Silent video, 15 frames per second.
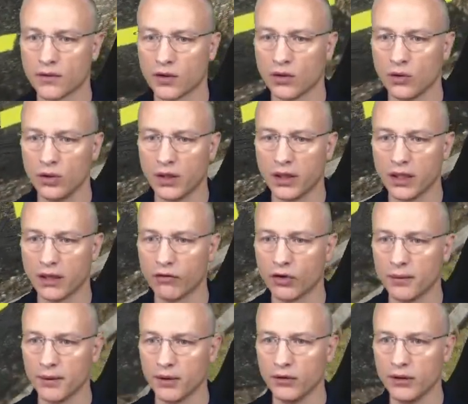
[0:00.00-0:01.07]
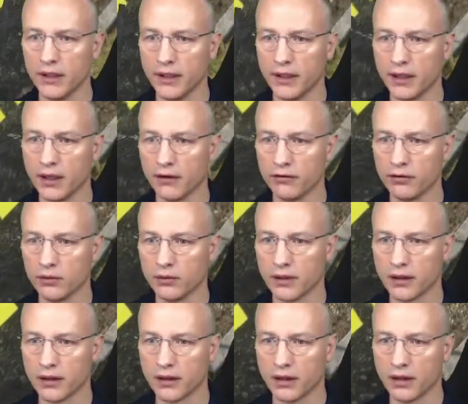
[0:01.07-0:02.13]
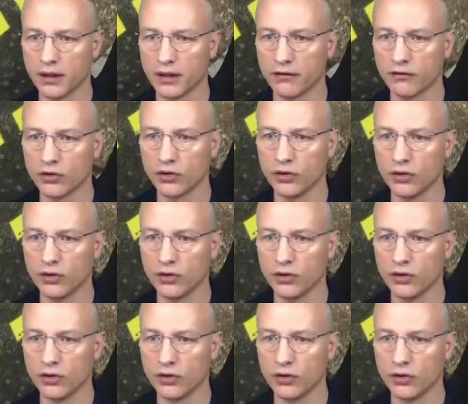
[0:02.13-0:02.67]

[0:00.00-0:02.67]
Only thing I've got to be really careful with, I have got